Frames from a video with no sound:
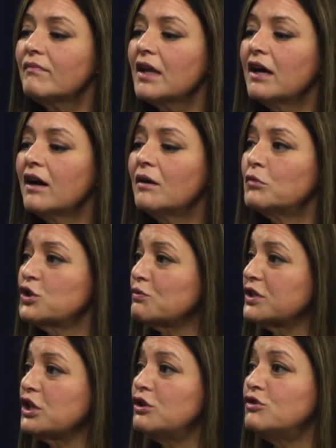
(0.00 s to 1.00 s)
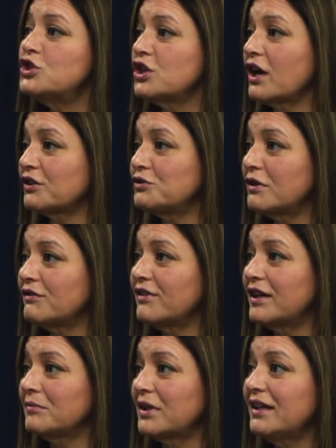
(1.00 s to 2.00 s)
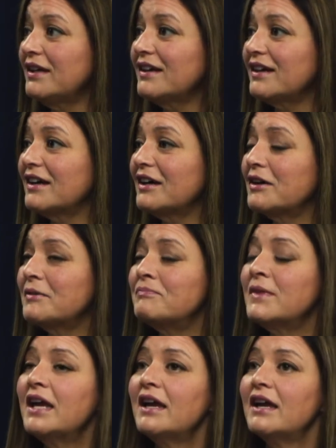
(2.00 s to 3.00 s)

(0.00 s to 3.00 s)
which was a huge shock to our family. Mm-hmm.